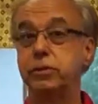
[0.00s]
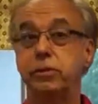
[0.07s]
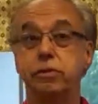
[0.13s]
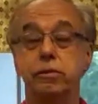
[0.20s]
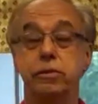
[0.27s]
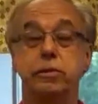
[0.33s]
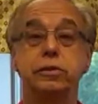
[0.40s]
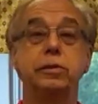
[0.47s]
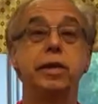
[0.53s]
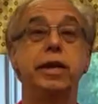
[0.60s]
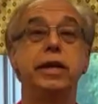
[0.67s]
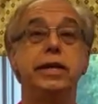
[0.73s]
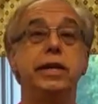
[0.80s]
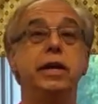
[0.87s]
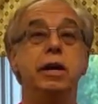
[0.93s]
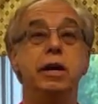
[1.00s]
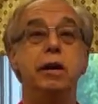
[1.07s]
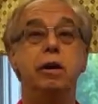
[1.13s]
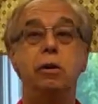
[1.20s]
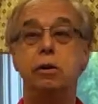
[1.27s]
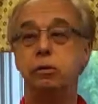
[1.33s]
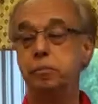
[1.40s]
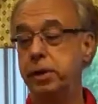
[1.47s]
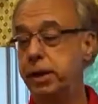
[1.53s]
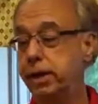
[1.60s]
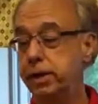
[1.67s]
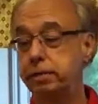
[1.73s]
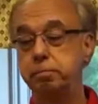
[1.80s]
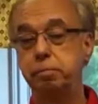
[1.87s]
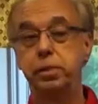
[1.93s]
So there was an old
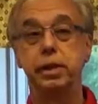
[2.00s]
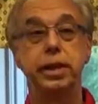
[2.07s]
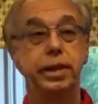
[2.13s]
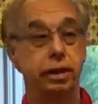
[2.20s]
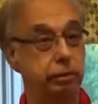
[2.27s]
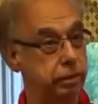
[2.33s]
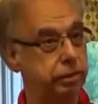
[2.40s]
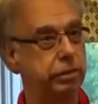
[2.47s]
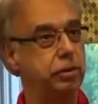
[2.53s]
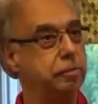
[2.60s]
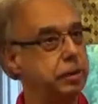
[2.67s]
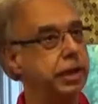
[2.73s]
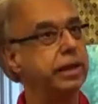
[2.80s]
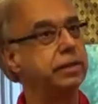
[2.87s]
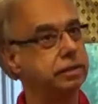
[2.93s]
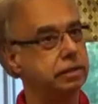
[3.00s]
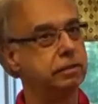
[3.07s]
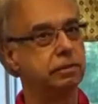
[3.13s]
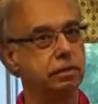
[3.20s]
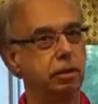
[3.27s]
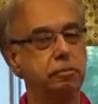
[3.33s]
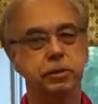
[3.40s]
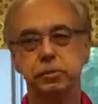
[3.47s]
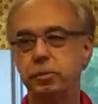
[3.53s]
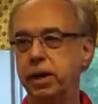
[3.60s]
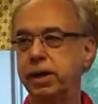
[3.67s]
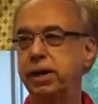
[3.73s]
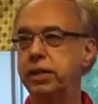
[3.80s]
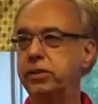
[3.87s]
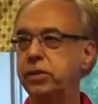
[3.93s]
man, an old man, almost
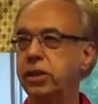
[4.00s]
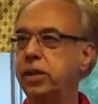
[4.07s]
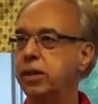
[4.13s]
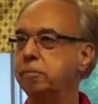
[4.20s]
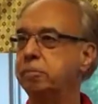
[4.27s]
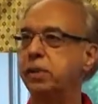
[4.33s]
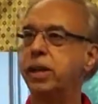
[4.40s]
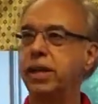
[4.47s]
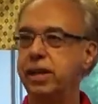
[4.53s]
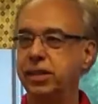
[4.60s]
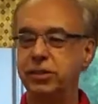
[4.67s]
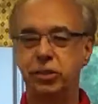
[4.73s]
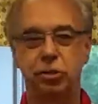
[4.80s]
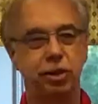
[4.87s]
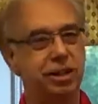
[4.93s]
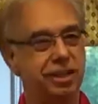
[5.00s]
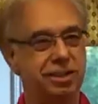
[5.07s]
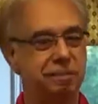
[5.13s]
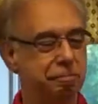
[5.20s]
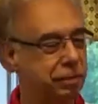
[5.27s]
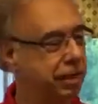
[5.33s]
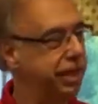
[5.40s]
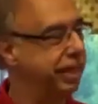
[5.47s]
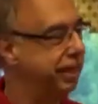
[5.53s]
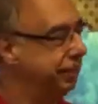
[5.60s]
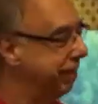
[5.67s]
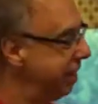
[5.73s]
my age, planting, planting